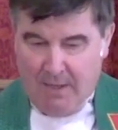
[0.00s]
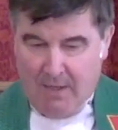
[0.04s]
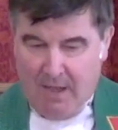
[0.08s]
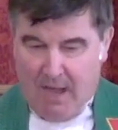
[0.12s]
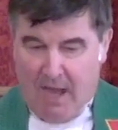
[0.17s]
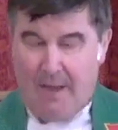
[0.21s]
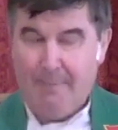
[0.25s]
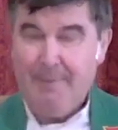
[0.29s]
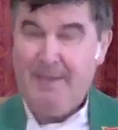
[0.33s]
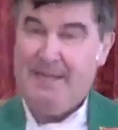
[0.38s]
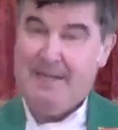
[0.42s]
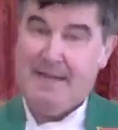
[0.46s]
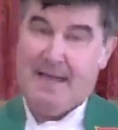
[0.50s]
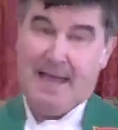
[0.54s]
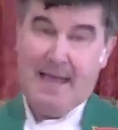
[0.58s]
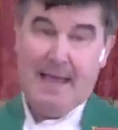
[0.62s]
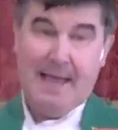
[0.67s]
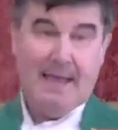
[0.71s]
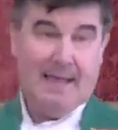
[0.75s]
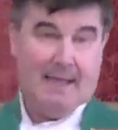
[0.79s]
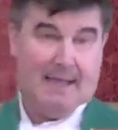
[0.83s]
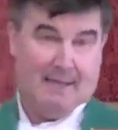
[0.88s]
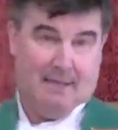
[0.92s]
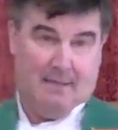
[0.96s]
I mean,
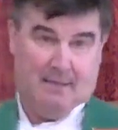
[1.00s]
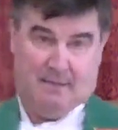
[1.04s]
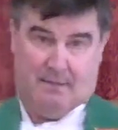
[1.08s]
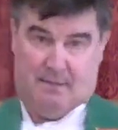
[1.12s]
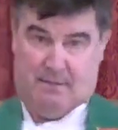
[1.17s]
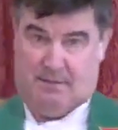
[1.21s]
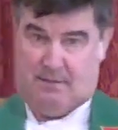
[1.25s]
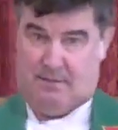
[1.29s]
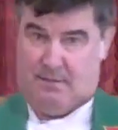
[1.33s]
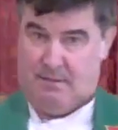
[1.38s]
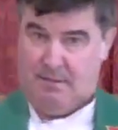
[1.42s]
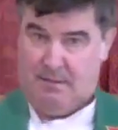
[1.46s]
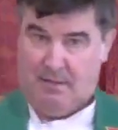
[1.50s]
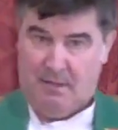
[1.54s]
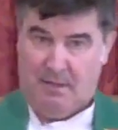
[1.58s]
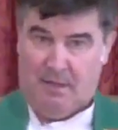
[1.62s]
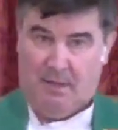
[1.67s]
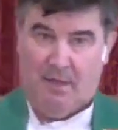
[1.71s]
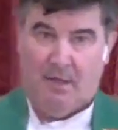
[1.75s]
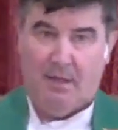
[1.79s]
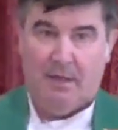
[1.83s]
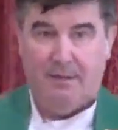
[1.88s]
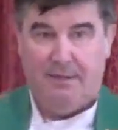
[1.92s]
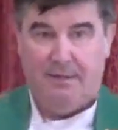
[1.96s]
hey,
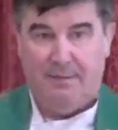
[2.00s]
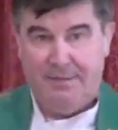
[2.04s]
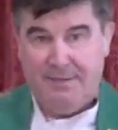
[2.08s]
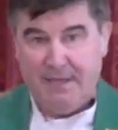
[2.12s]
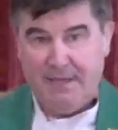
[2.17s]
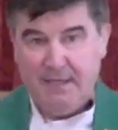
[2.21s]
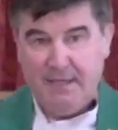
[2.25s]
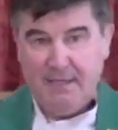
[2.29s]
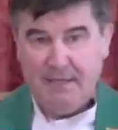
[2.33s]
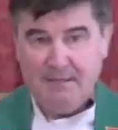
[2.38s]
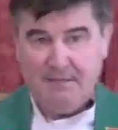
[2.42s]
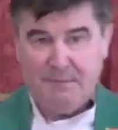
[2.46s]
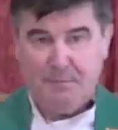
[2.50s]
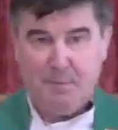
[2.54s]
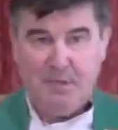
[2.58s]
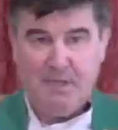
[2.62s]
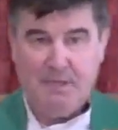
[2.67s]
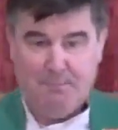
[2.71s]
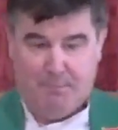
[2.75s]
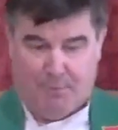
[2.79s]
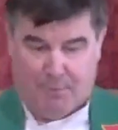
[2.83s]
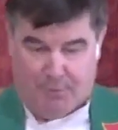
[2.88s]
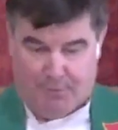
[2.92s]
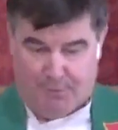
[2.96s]
these
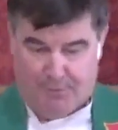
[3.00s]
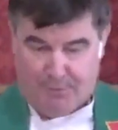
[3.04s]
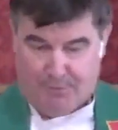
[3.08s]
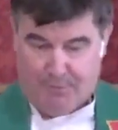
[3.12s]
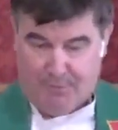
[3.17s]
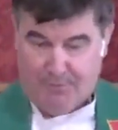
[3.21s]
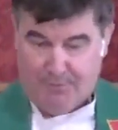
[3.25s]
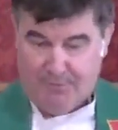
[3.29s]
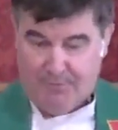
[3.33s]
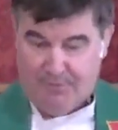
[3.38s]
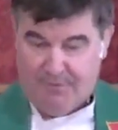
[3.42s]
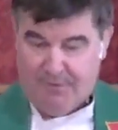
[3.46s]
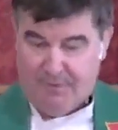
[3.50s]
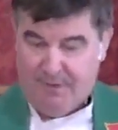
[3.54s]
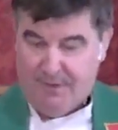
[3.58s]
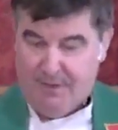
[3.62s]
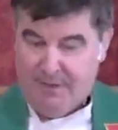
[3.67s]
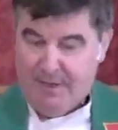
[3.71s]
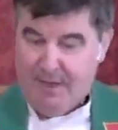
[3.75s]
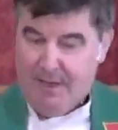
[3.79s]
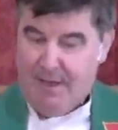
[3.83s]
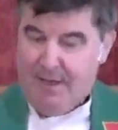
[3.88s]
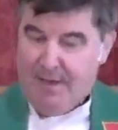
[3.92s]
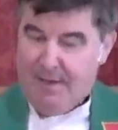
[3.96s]
people
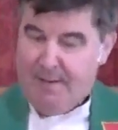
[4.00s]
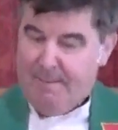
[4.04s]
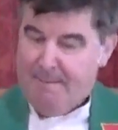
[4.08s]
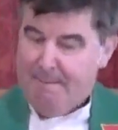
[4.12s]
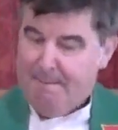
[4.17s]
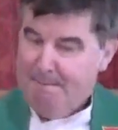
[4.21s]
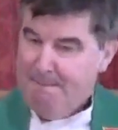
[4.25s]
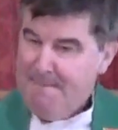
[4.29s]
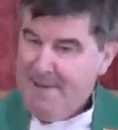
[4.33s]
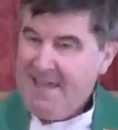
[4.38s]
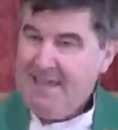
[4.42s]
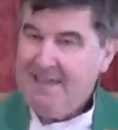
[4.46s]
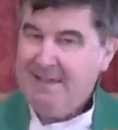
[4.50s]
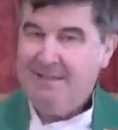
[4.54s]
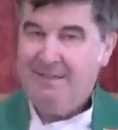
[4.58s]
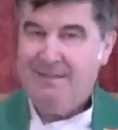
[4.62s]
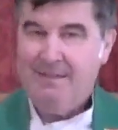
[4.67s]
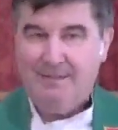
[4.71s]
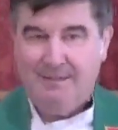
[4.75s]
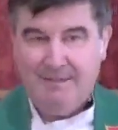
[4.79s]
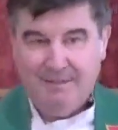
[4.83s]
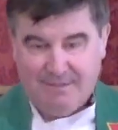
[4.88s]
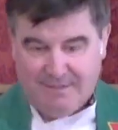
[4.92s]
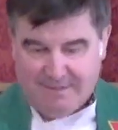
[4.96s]
make the
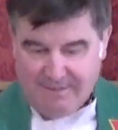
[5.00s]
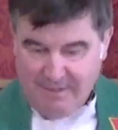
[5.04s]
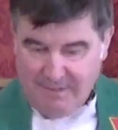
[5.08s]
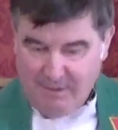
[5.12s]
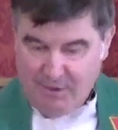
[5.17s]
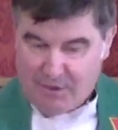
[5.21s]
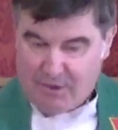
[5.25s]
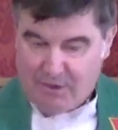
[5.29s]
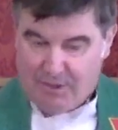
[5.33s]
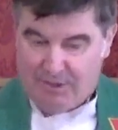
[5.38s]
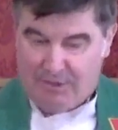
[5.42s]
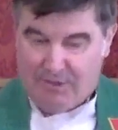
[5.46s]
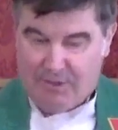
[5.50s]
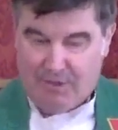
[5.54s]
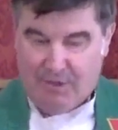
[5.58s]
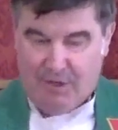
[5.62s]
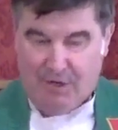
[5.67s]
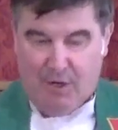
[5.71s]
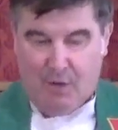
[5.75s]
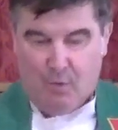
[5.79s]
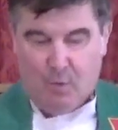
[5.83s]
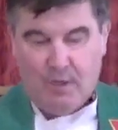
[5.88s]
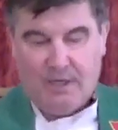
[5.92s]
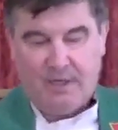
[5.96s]
decision
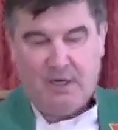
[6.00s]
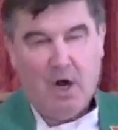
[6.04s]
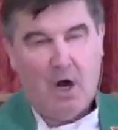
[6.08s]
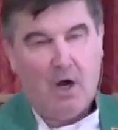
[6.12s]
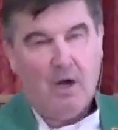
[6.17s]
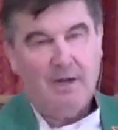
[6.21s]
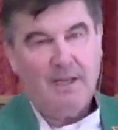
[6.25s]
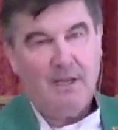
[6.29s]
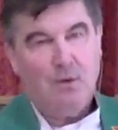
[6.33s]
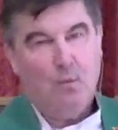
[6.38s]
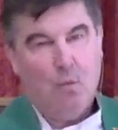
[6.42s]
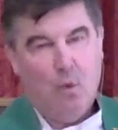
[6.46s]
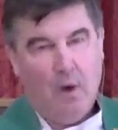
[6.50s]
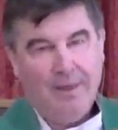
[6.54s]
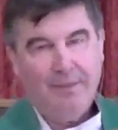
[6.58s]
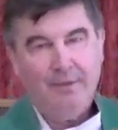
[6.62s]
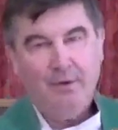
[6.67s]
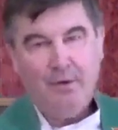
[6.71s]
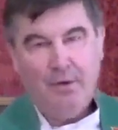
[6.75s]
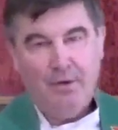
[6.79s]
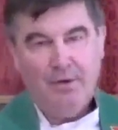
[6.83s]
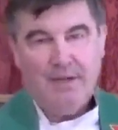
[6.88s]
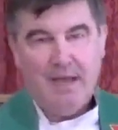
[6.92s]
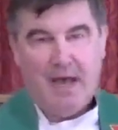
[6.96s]
regarding
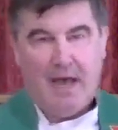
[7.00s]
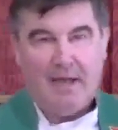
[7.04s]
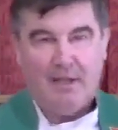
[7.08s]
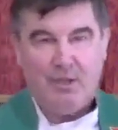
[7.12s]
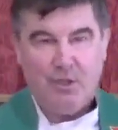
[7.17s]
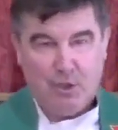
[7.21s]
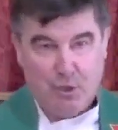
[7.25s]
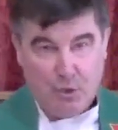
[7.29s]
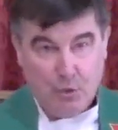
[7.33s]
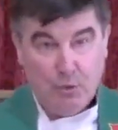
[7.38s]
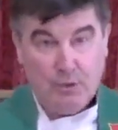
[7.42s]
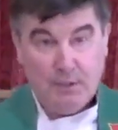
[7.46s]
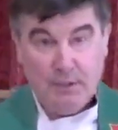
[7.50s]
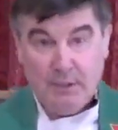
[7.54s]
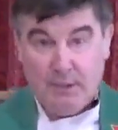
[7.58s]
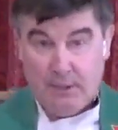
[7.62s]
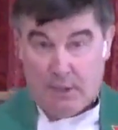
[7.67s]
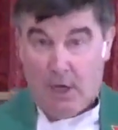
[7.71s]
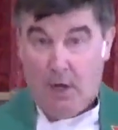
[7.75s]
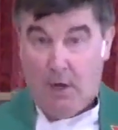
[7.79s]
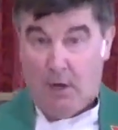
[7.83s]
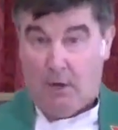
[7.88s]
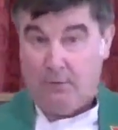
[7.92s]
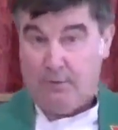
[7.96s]
whether or not you can
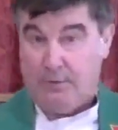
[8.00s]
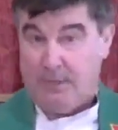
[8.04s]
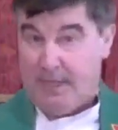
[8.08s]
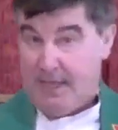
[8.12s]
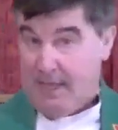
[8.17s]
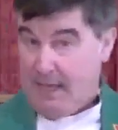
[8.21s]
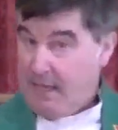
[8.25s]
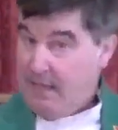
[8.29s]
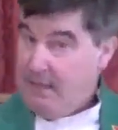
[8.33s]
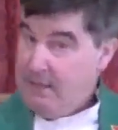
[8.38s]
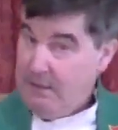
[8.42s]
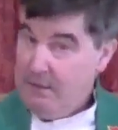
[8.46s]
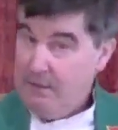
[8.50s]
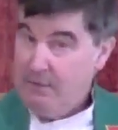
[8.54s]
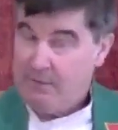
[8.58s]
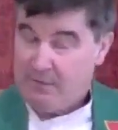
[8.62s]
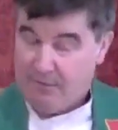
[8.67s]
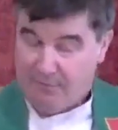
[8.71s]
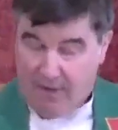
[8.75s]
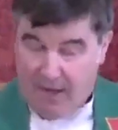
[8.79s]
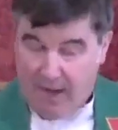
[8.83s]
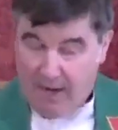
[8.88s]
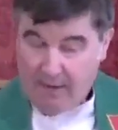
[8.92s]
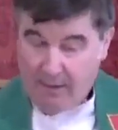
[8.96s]
go to eight years
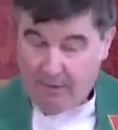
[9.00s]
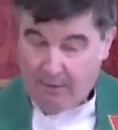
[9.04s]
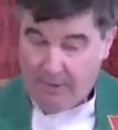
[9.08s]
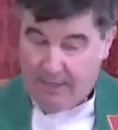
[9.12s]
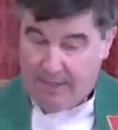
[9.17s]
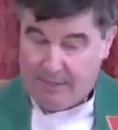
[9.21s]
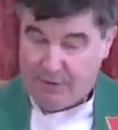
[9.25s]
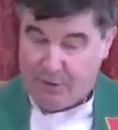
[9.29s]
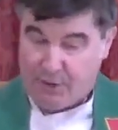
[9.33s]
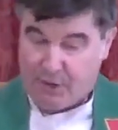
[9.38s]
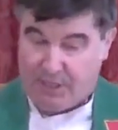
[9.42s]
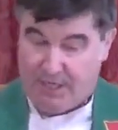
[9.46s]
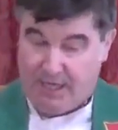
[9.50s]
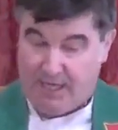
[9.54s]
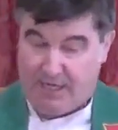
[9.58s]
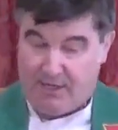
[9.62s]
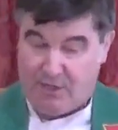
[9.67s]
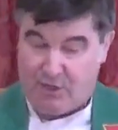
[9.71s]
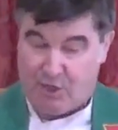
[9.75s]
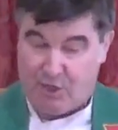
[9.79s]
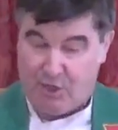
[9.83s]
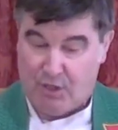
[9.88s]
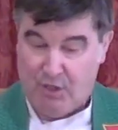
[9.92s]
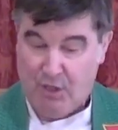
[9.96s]
of higher
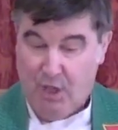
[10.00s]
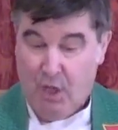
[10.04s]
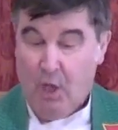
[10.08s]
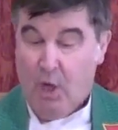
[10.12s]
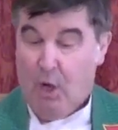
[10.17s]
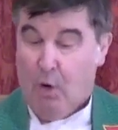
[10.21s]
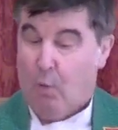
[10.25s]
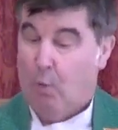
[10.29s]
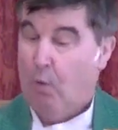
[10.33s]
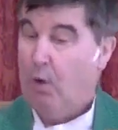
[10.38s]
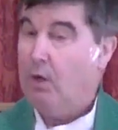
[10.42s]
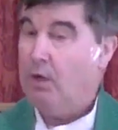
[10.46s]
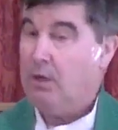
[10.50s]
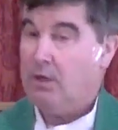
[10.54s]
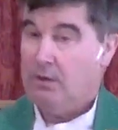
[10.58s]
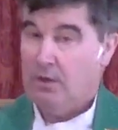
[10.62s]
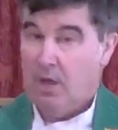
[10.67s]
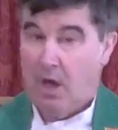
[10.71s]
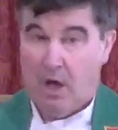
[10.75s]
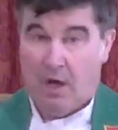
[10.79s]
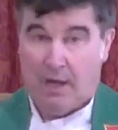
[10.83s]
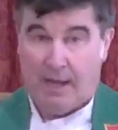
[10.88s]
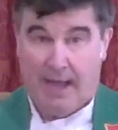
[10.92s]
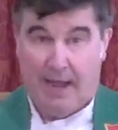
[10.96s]
education, work
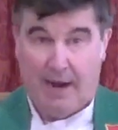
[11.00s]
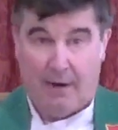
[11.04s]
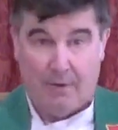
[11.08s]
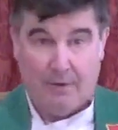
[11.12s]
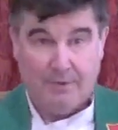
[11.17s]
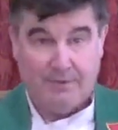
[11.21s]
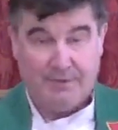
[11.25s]
long hours,